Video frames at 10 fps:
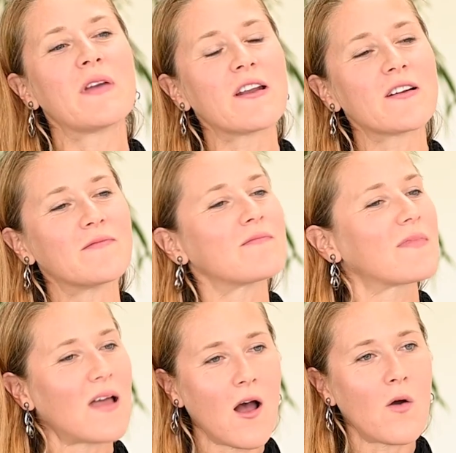Peter,
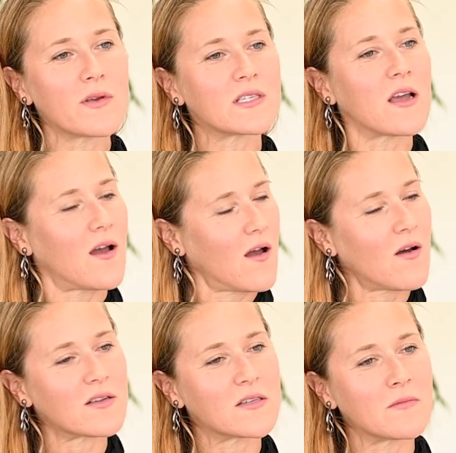always
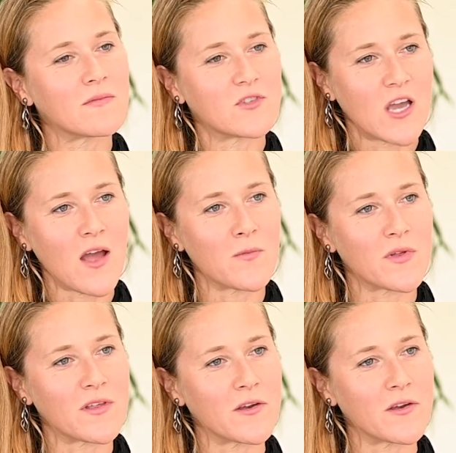awesome chatting with